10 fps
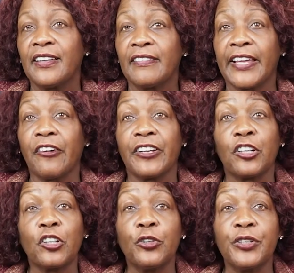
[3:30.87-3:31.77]
They are
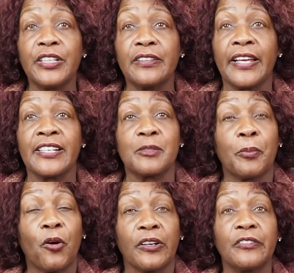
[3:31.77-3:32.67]
included as
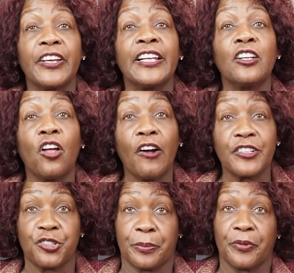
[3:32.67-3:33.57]
part of a
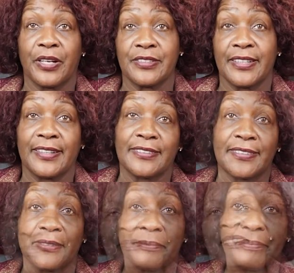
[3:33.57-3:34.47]
larger project. Yeah.
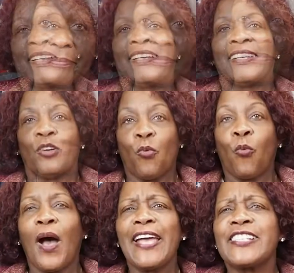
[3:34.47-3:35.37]

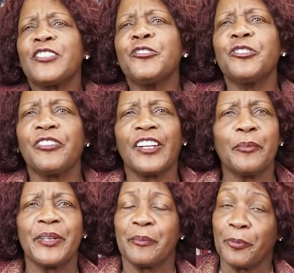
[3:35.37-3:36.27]
Why is new
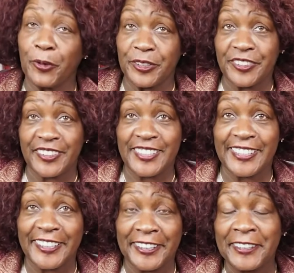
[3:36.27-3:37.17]
development important to the
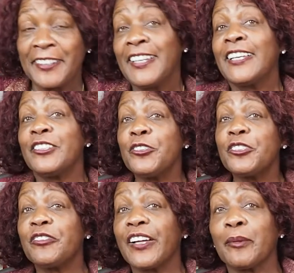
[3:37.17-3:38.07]
city? New
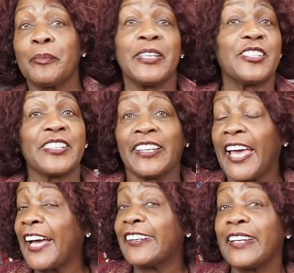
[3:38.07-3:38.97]
development means
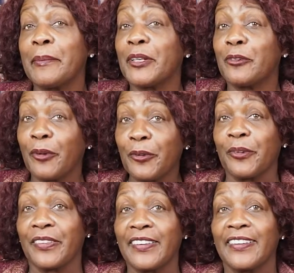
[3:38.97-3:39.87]
economic
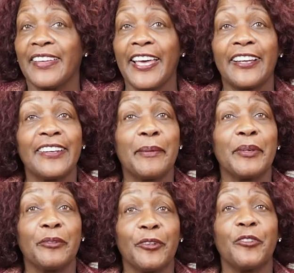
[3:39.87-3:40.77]
growth.
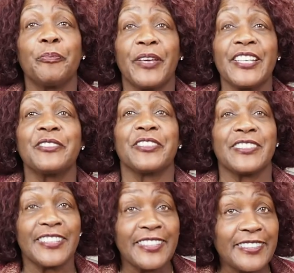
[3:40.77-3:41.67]
Economic growth pays for
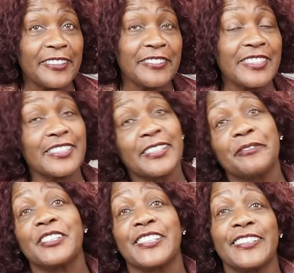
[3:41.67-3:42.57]
city services and
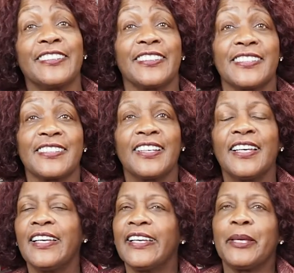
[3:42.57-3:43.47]
facilities.
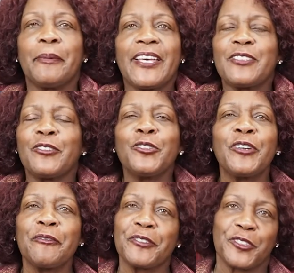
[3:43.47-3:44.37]
It pays for new
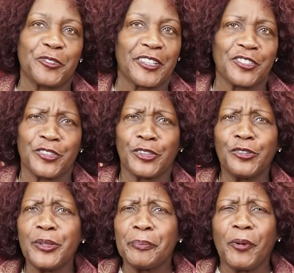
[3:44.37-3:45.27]
infrastructure,
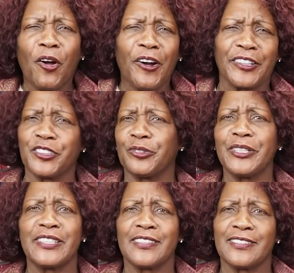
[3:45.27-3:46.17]
including parks,
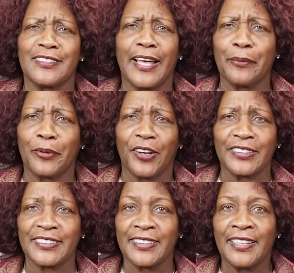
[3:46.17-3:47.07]
streets and
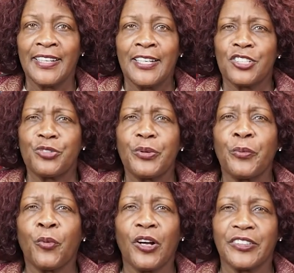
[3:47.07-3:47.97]
sidewalks, sewer
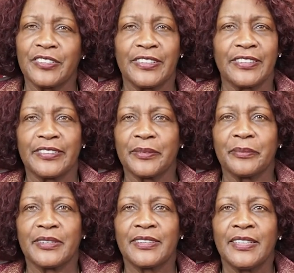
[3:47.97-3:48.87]
and water
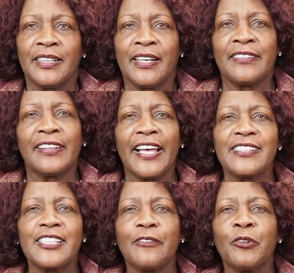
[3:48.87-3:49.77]
systems. In the last
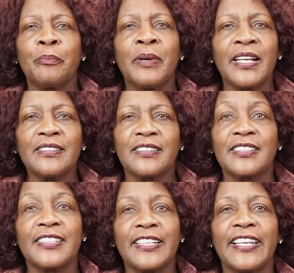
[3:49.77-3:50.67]
several months, the
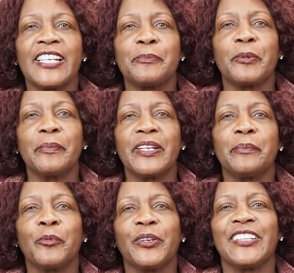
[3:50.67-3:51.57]
city has permitted
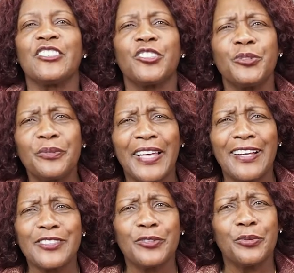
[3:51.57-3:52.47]
more than
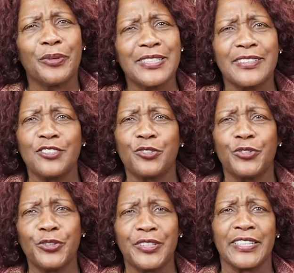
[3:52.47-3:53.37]
2,000 new residential
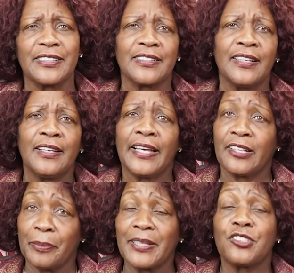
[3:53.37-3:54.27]
units and
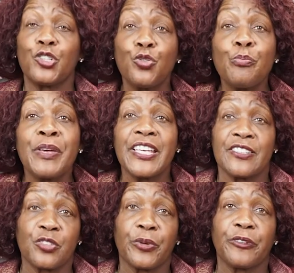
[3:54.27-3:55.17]
about 2 million
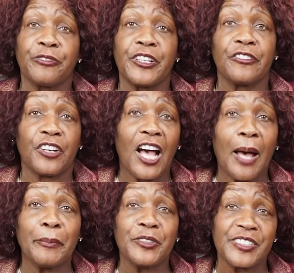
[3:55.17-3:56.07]
square feet of
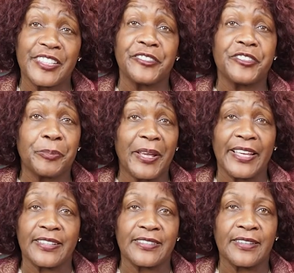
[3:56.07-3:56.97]
commerce center
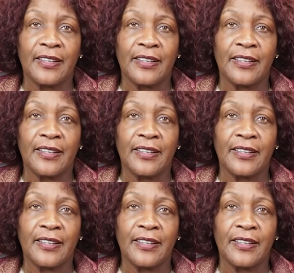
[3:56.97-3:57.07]
space.